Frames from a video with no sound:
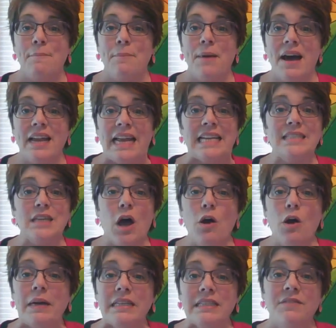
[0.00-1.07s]
but it's
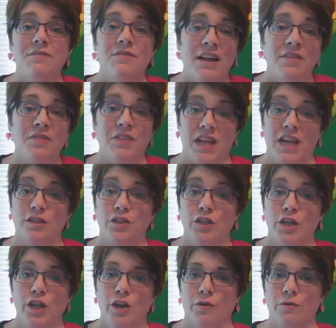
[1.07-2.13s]
always a fun thing
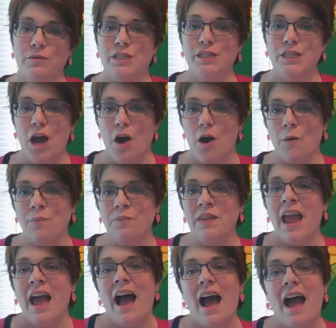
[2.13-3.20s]
to do. So
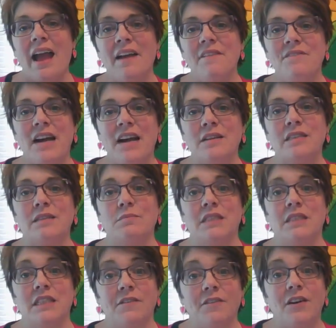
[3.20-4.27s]
I have found some
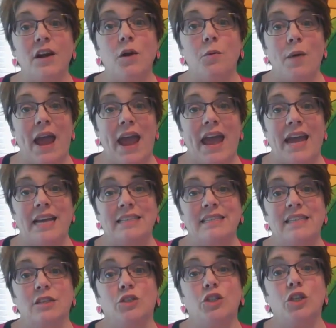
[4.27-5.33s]
different
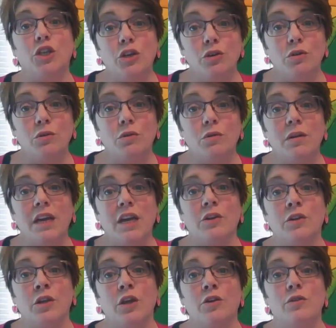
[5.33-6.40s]
ways that you
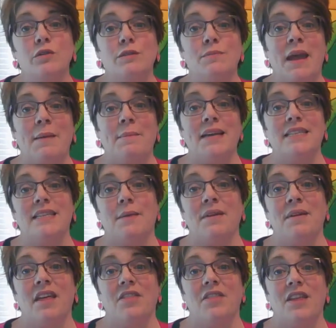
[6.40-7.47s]
can use maybe some
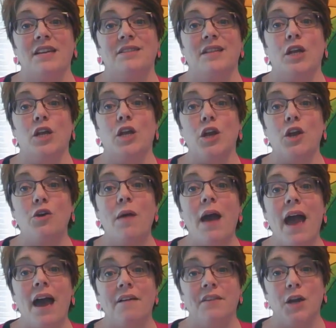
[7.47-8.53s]
of the things that you
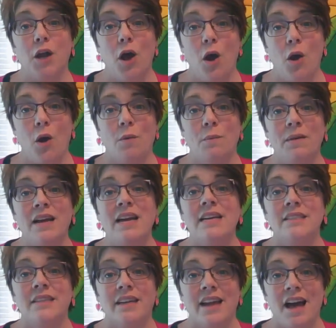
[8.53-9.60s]
have at home
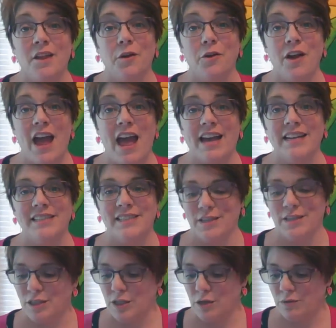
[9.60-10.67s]
to color
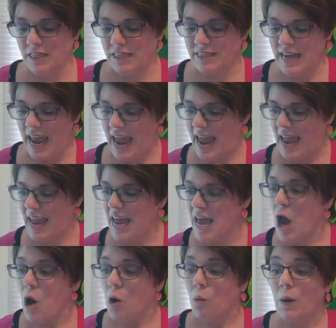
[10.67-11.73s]
eggs. So today
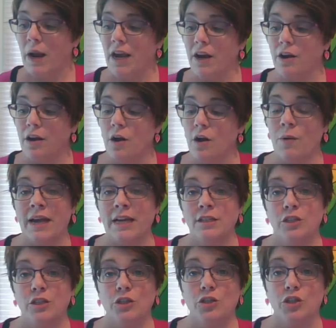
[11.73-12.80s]
we're going
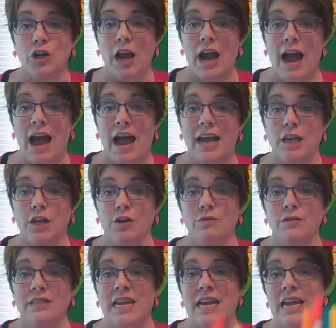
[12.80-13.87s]
to try
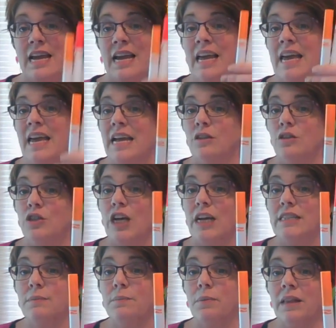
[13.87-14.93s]
using
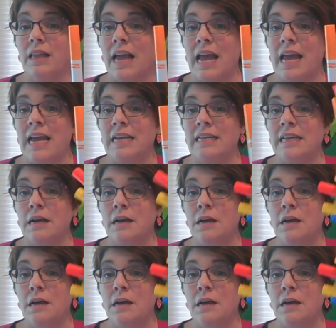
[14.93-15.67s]
just plain